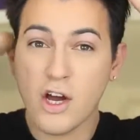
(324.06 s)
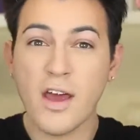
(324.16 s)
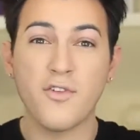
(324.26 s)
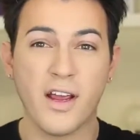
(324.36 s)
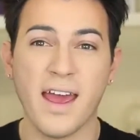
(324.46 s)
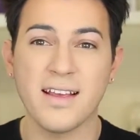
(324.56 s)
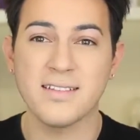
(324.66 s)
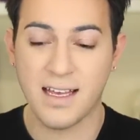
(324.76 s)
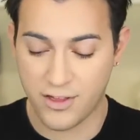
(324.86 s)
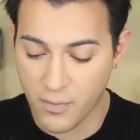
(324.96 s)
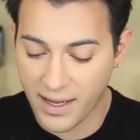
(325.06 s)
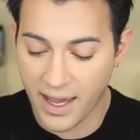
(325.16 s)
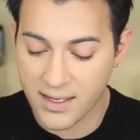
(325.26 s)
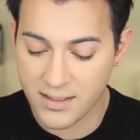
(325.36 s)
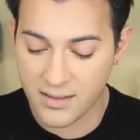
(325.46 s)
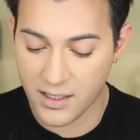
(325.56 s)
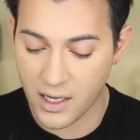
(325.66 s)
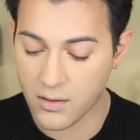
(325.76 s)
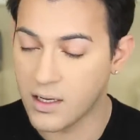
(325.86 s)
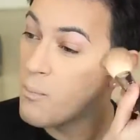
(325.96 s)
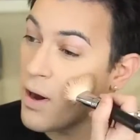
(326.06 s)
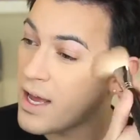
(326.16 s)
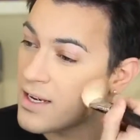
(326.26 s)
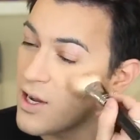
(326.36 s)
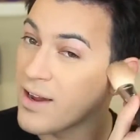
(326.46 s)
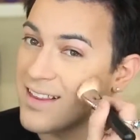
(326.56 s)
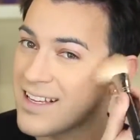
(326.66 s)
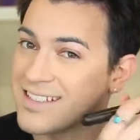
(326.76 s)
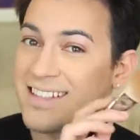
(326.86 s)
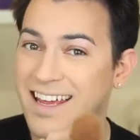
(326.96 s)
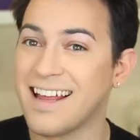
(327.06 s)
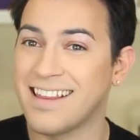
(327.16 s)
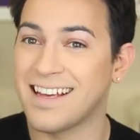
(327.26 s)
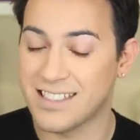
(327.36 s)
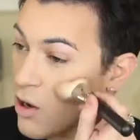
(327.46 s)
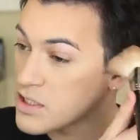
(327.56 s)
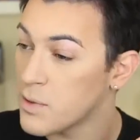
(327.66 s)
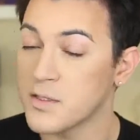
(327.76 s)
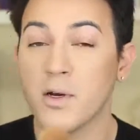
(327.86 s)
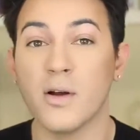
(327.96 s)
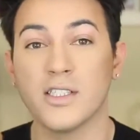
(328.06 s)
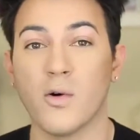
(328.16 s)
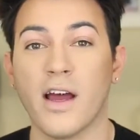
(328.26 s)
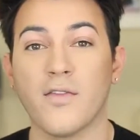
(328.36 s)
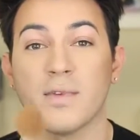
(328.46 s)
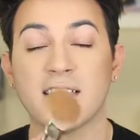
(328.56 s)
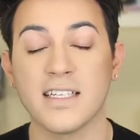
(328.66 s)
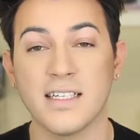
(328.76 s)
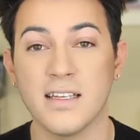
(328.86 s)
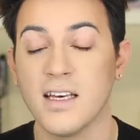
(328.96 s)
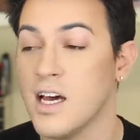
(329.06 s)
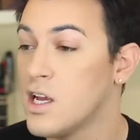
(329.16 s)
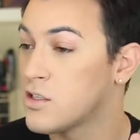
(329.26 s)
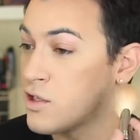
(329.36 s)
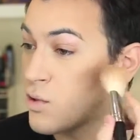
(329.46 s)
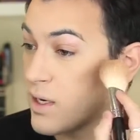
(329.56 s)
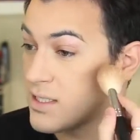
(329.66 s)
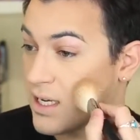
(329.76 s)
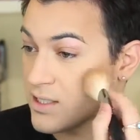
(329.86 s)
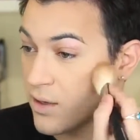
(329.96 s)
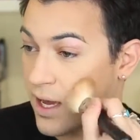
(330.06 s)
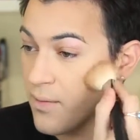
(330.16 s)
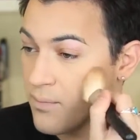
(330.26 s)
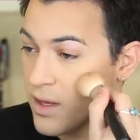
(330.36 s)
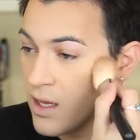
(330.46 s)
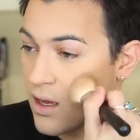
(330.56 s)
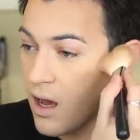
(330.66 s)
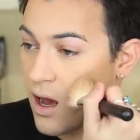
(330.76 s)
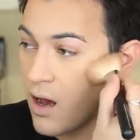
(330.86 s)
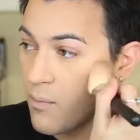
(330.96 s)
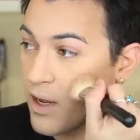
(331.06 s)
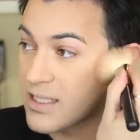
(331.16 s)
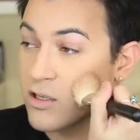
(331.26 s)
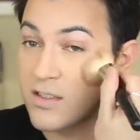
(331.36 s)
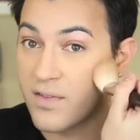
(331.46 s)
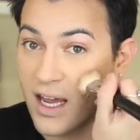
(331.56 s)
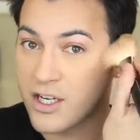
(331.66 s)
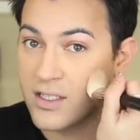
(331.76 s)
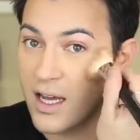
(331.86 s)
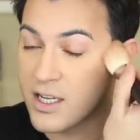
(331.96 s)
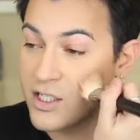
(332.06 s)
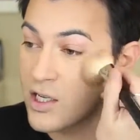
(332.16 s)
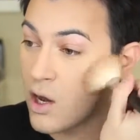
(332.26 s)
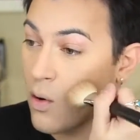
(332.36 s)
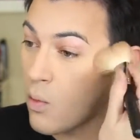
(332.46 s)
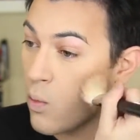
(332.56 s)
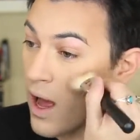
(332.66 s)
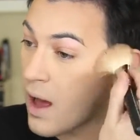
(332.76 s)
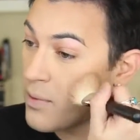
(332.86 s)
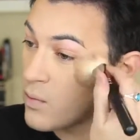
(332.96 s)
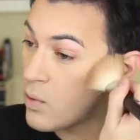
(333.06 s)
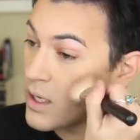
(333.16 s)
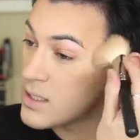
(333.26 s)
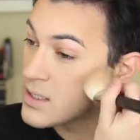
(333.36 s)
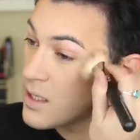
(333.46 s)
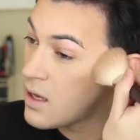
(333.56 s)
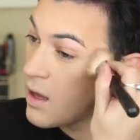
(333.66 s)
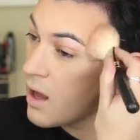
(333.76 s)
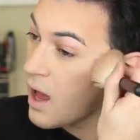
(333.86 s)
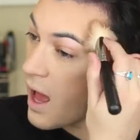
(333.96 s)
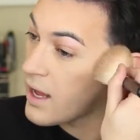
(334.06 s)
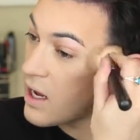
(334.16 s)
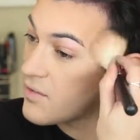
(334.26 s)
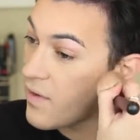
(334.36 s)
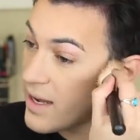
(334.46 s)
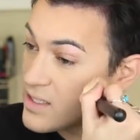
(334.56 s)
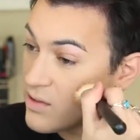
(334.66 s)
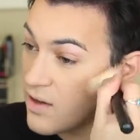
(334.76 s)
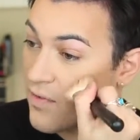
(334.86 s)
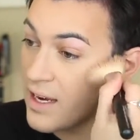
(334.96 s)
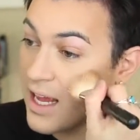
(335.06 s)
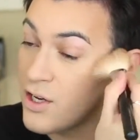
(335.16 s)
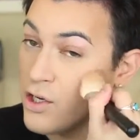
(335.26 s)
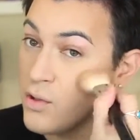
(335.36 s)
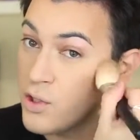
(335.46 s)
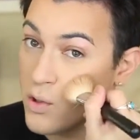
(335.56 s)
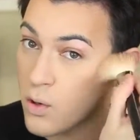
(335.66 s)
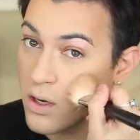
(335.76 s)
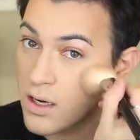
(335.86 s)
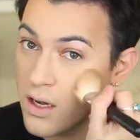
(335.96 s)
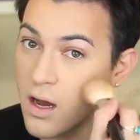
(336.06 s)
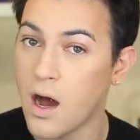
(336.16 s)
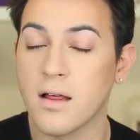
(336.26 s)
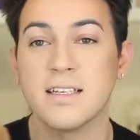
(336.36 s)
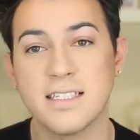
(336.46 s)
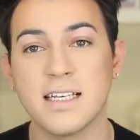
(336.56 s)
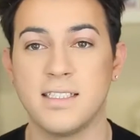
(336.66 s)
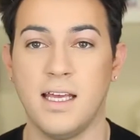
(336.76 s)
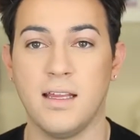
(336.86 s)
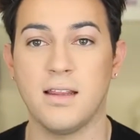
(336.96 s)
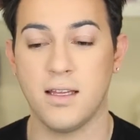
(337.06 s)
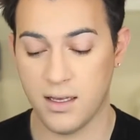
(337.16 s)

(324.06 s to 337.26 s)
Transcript: You know you have your gays, like they're my gays, you know? But no, get this, get this. I was supposed to be going to Hawaii from the 16th to the 26th, okay? Um, because that was the vacation day. So what happened was I got invited to an event in New York on the 16th.